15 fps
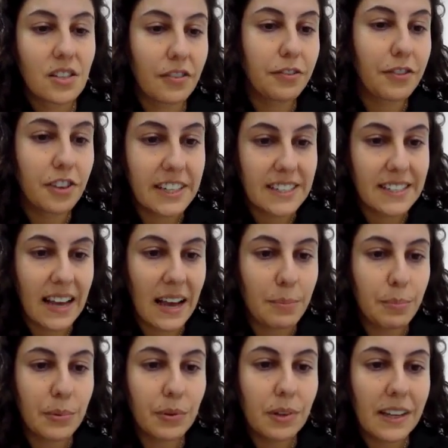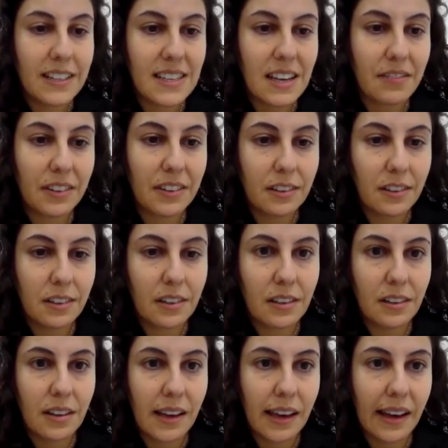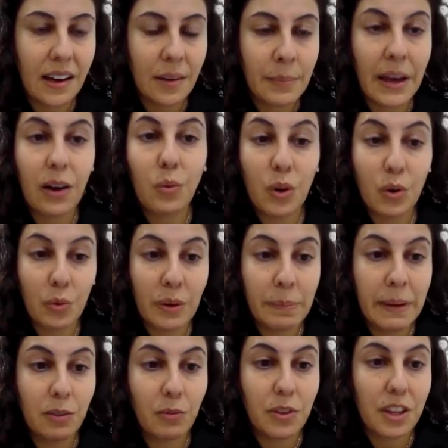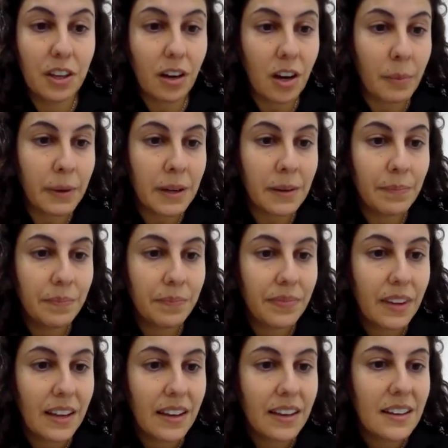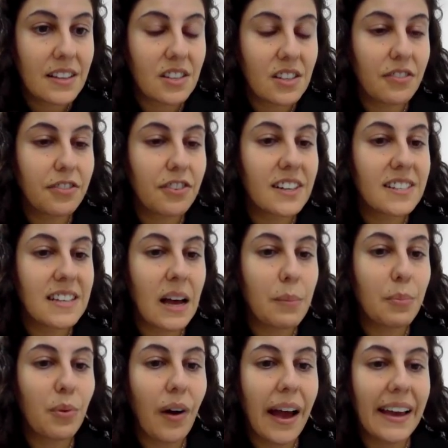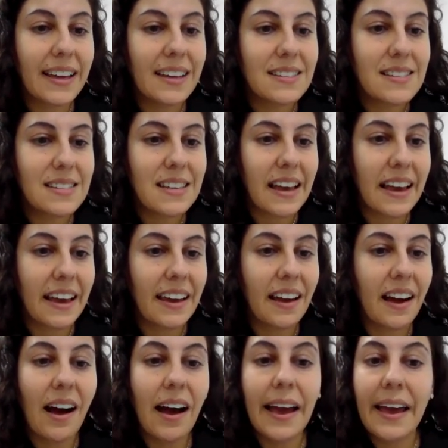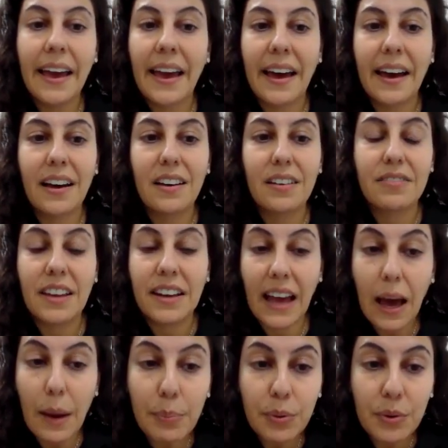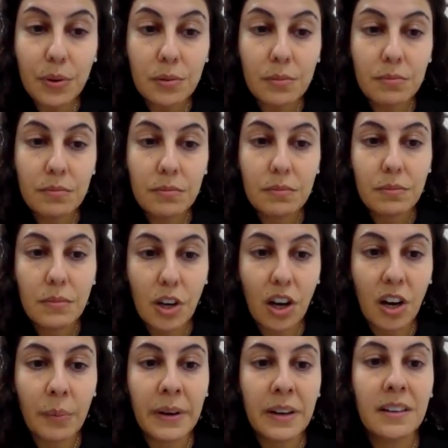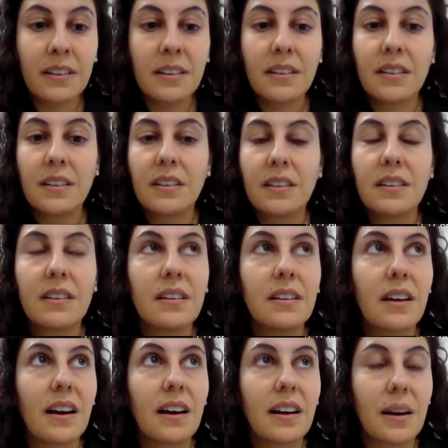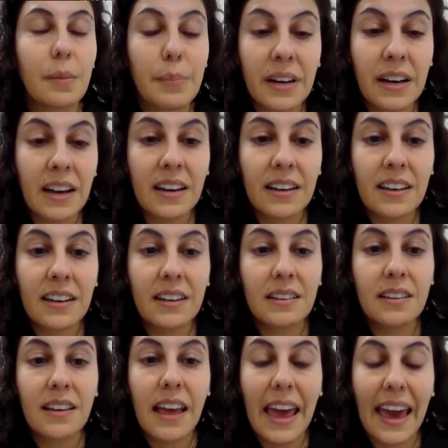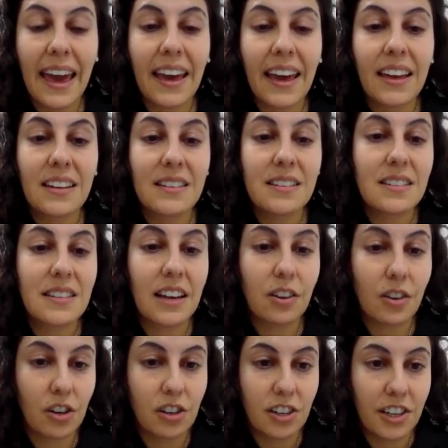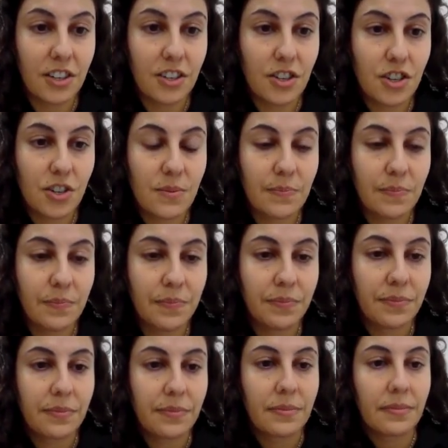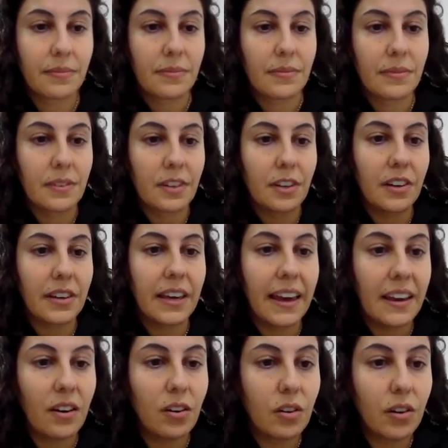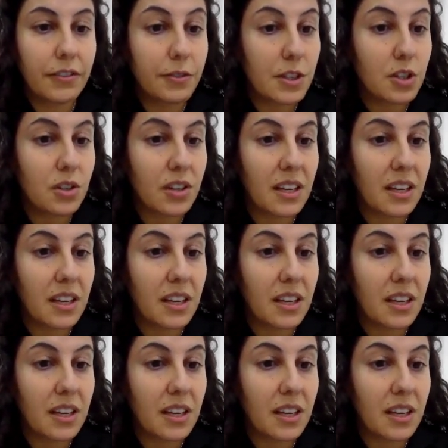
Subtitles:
So for example, let's have a look at what we mean with a comma. So for example, I can say I have an apple, comma, a banana, and an orange. Okay, or if we're